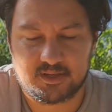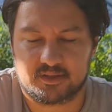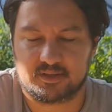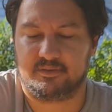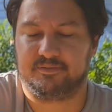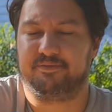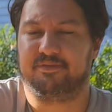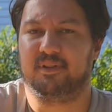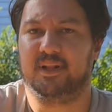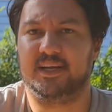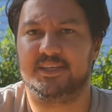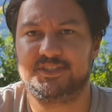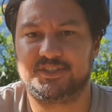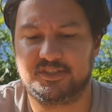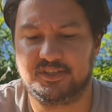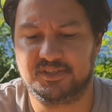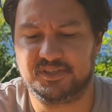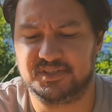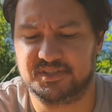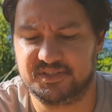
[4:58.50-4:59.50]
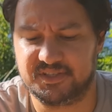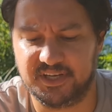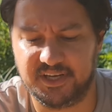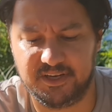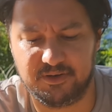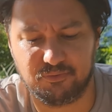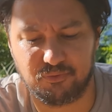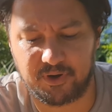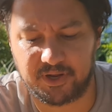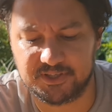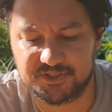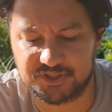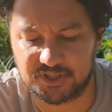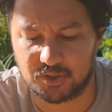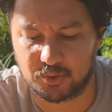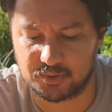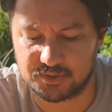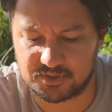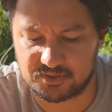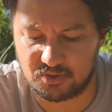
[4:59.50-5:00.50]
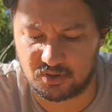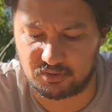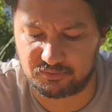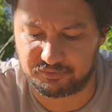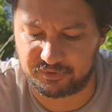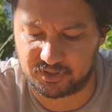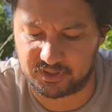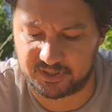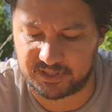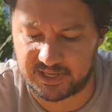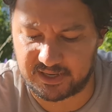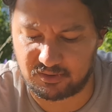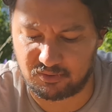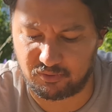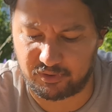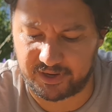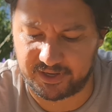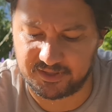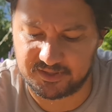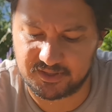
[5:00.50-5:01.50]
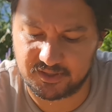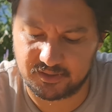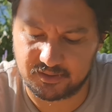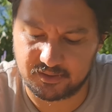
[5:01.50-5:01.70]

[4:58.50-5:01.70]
The flesh to seed ratio is not really that great.